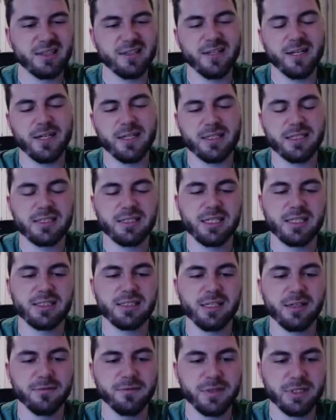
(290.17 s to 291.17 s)
uh, the set
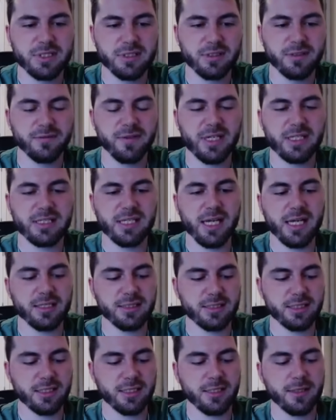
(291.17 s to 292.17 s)
itself isn't
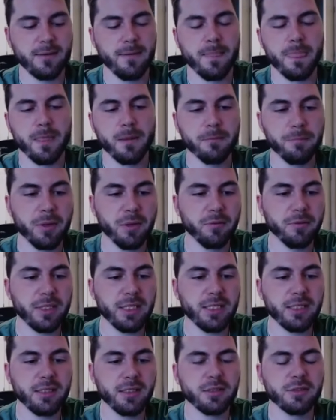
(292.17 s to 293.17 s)
fantastic. But
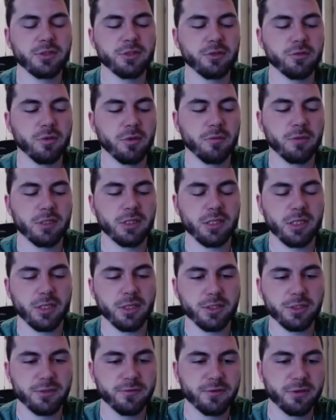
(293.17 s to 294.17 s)
we do want one of the
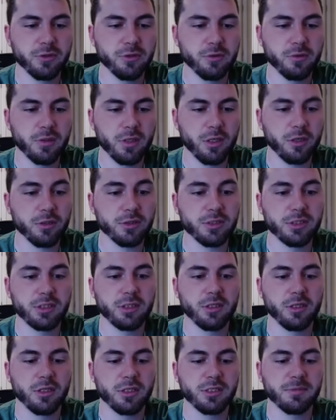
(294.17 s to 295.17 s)
Urshifu
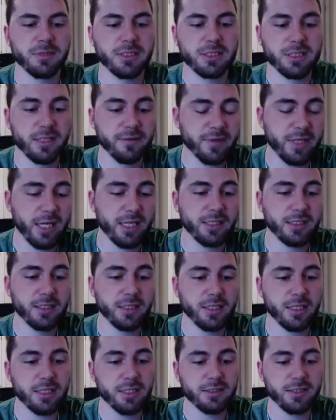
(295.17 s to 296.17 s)
alternate arts because I've
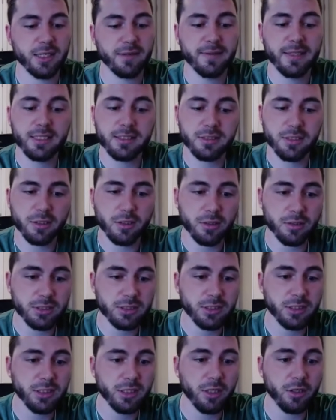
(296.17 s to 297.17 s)
gotten the Tyranitar
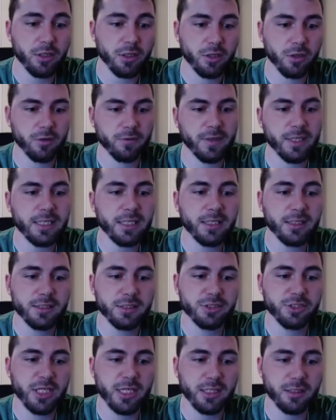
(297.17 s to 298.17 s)
alternate art already on
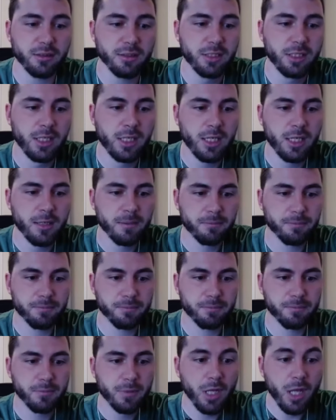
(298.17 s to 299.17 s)
this channel.
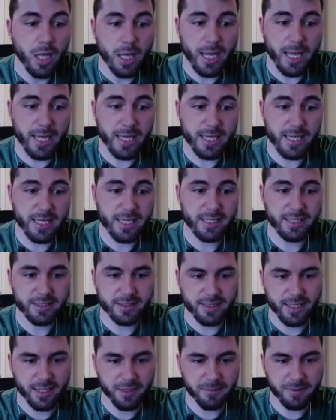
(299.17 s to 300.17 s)

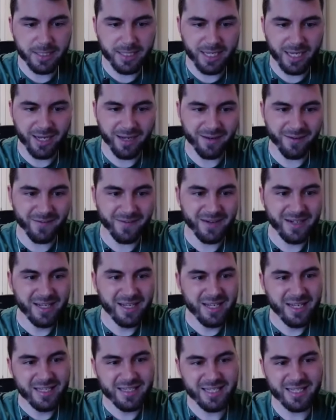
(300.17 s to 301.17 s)
Hey, there we go.
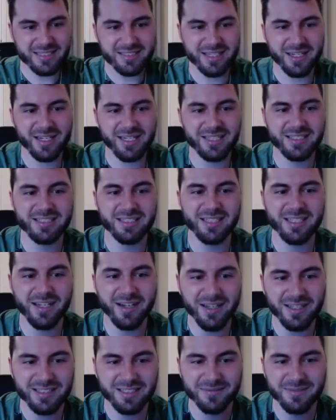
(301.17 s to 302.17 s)
That's actually
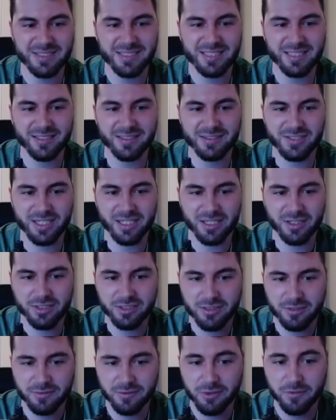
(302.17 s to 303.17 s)
awesome. A single strike
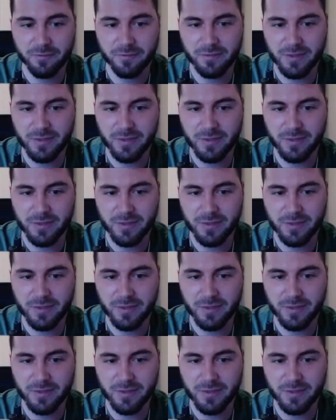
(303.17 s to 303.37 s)
Urshifu